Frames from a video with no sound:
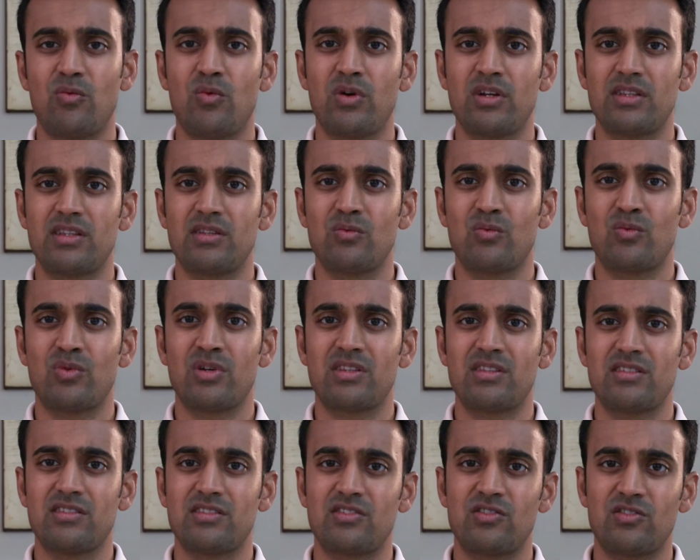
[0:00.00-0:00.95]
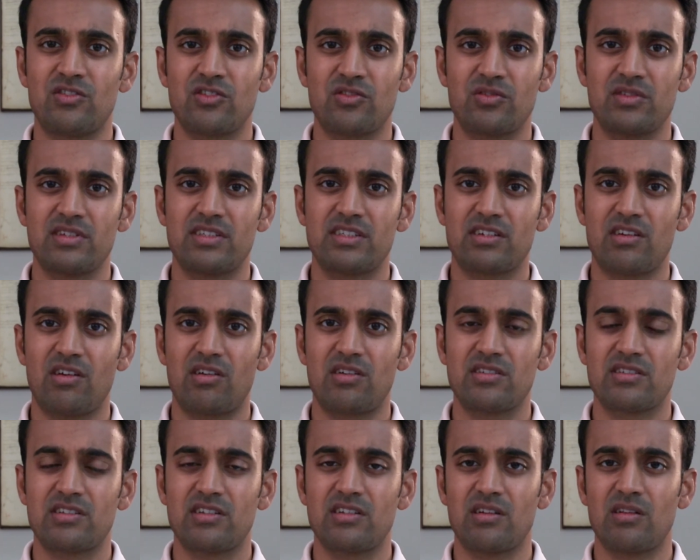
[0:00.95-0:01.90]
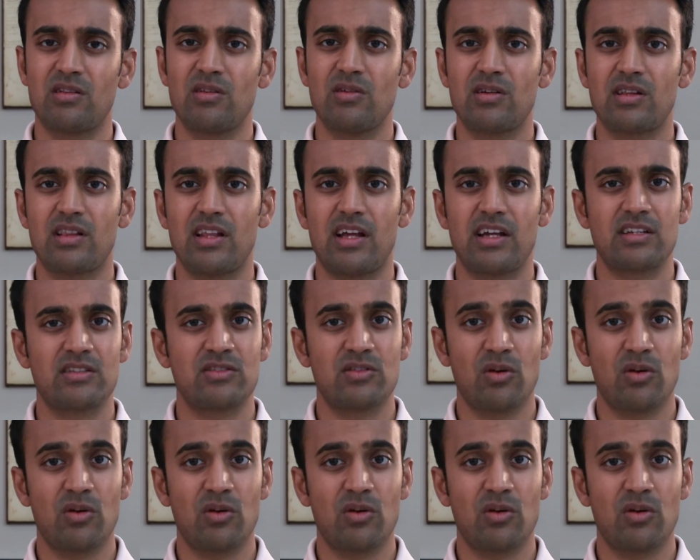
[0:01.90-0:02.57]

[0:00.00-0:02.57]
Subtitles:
what the surgery scar is going to look like,